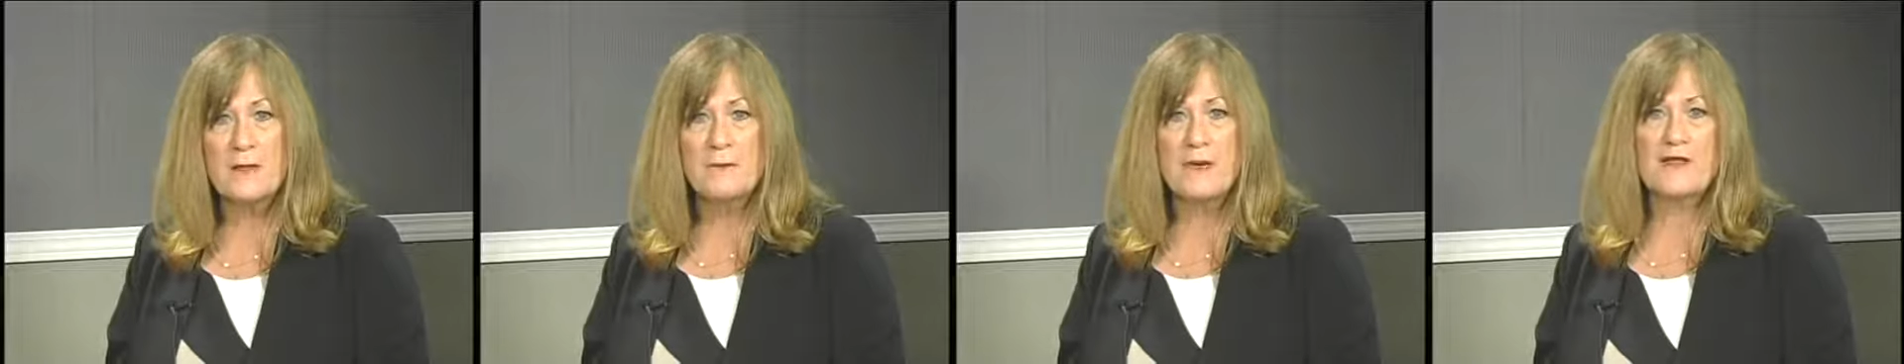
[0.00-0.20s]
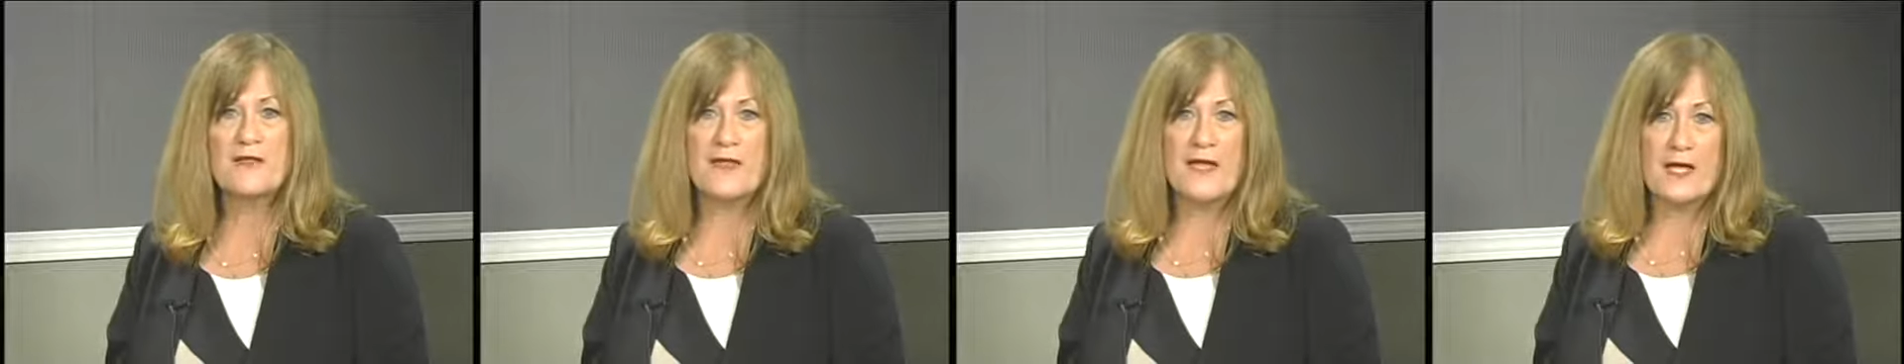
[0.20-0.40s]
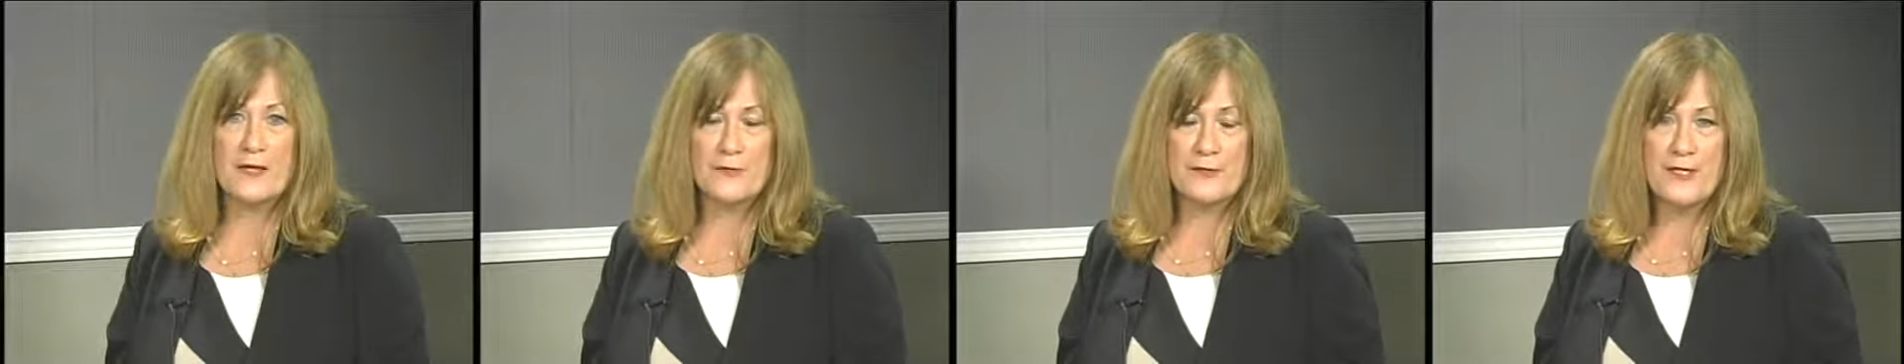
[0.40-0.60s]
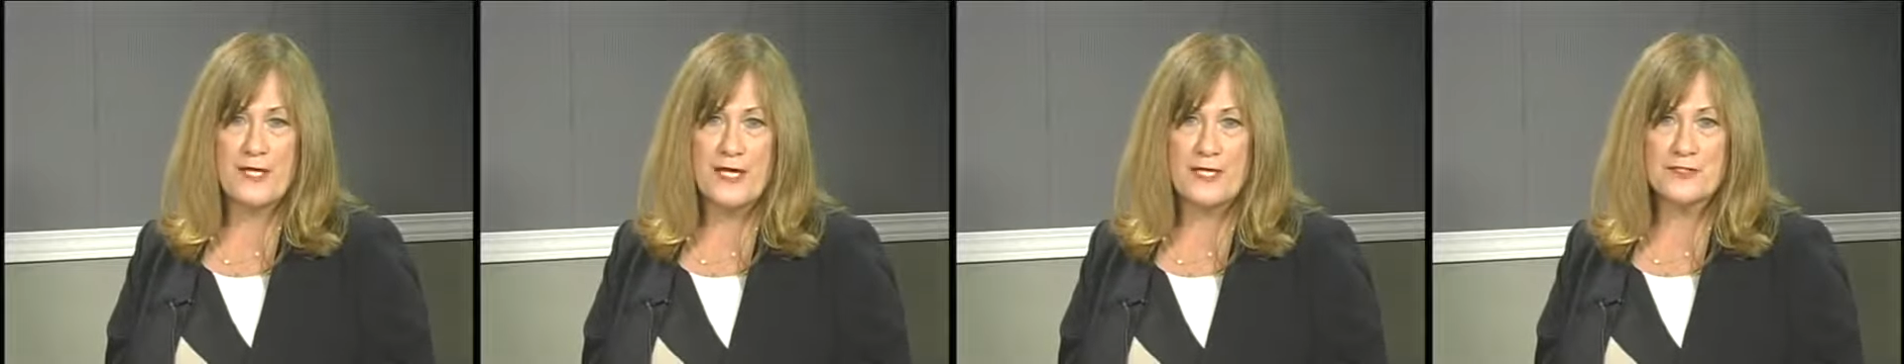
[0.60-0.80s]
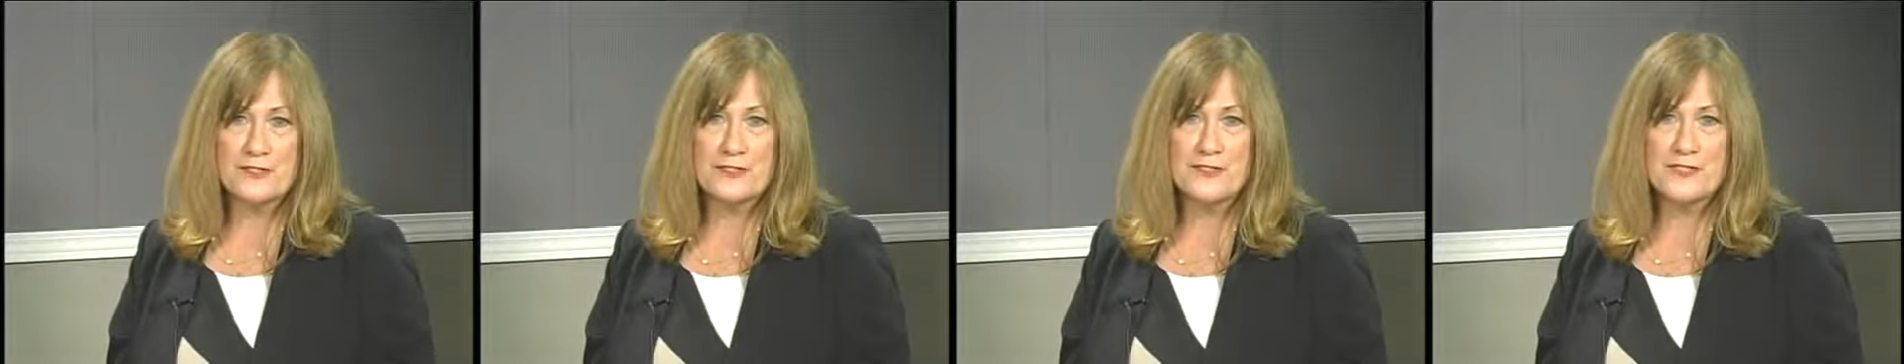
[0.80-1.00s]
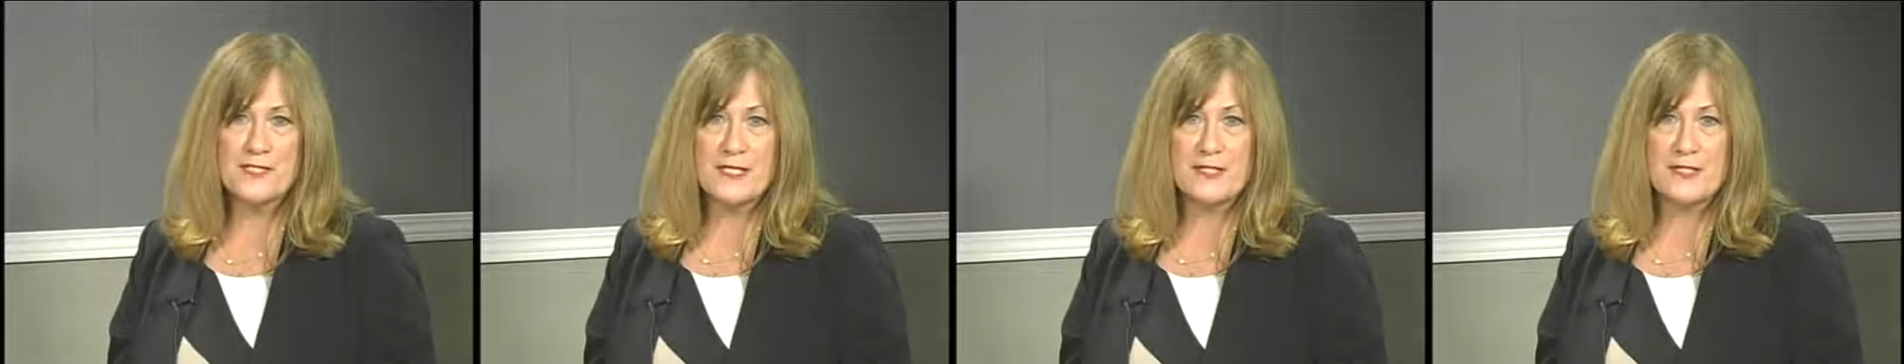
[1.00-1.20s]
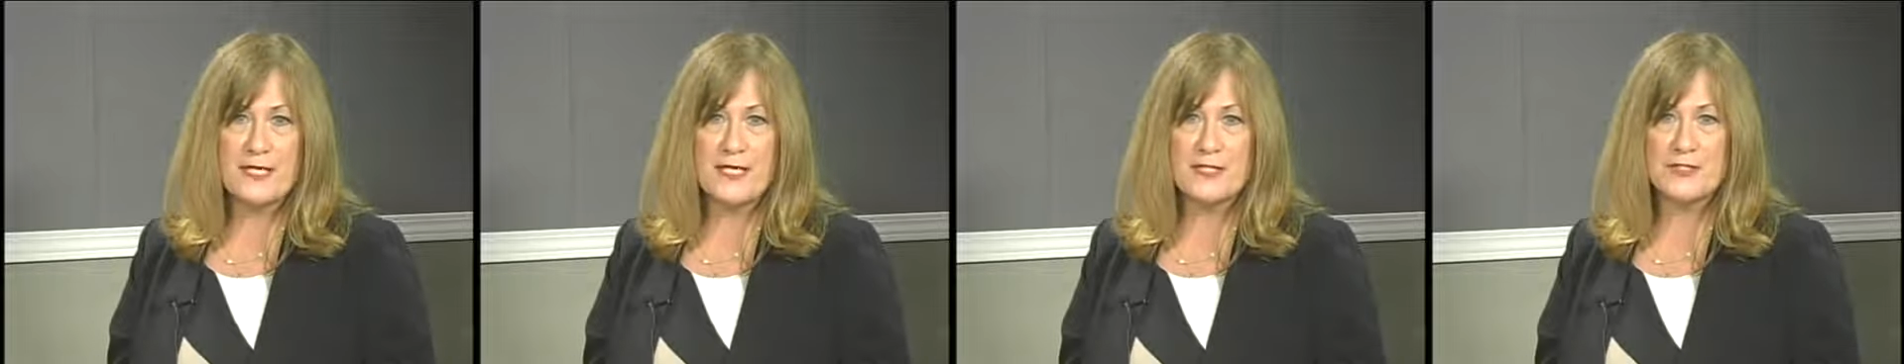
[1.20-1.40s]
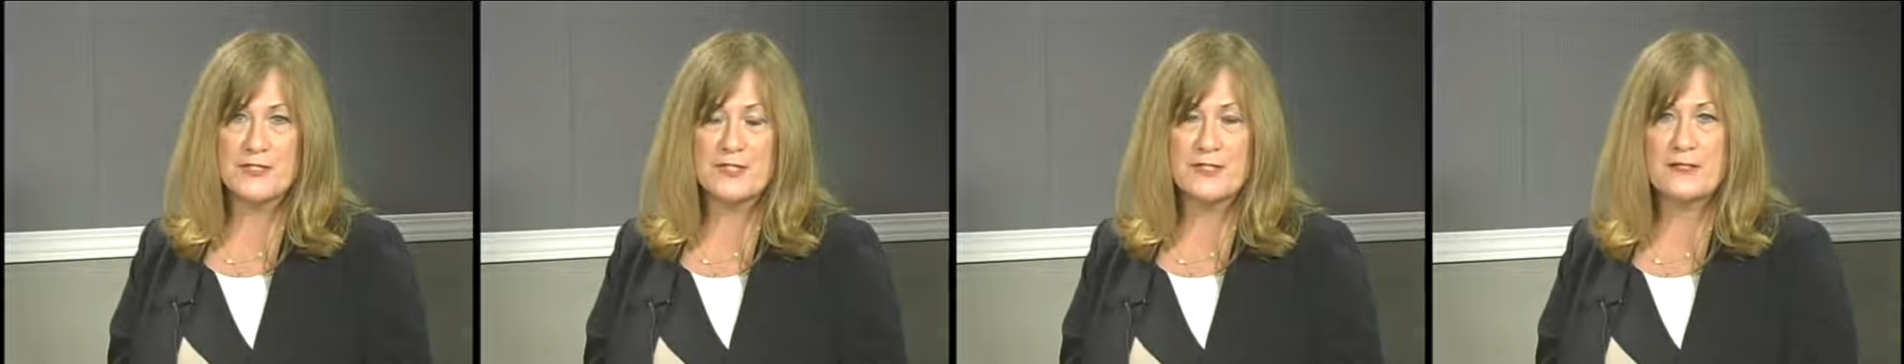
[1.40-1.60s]
by the Area Agency on
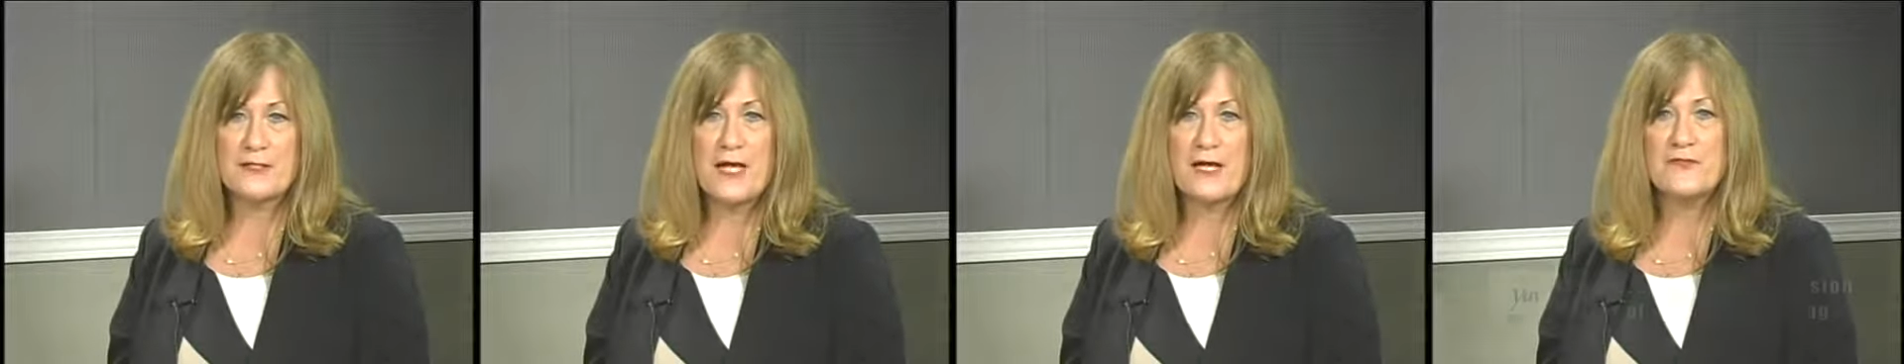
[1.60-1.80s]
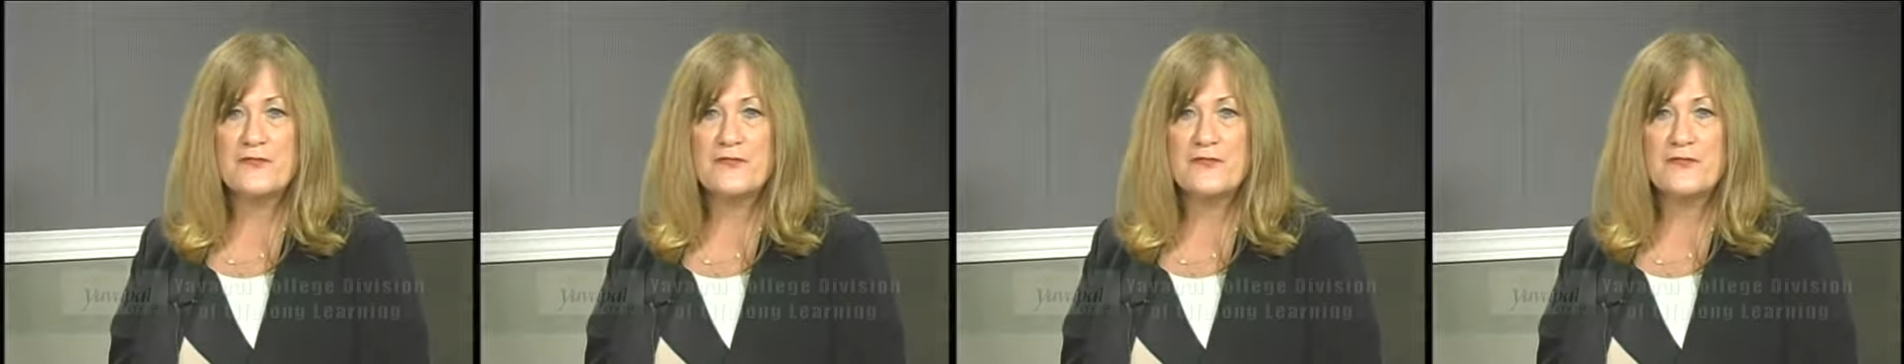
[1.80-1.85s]
Aging